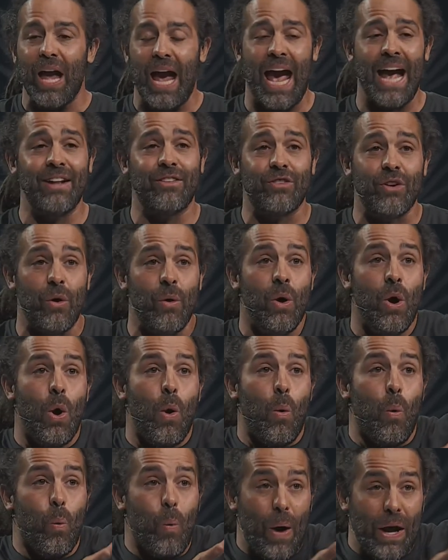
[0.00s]
And so
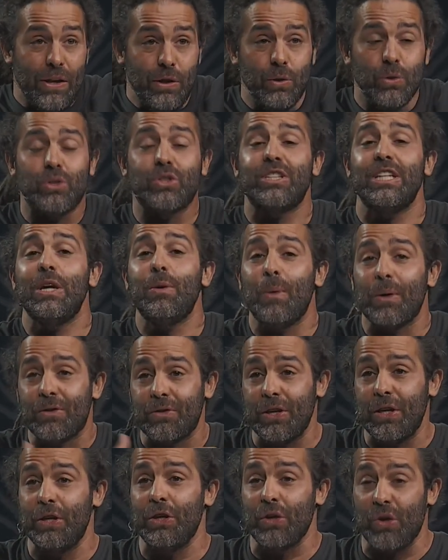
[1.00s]
when you see what's
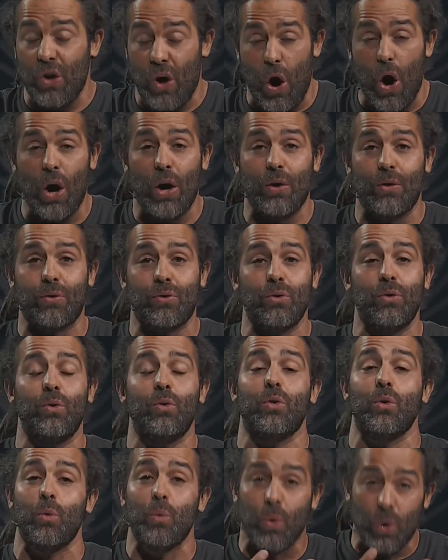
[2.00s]
in your heart through
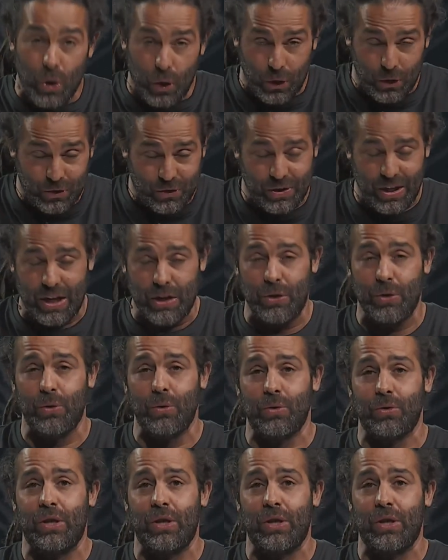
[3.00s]
the words that you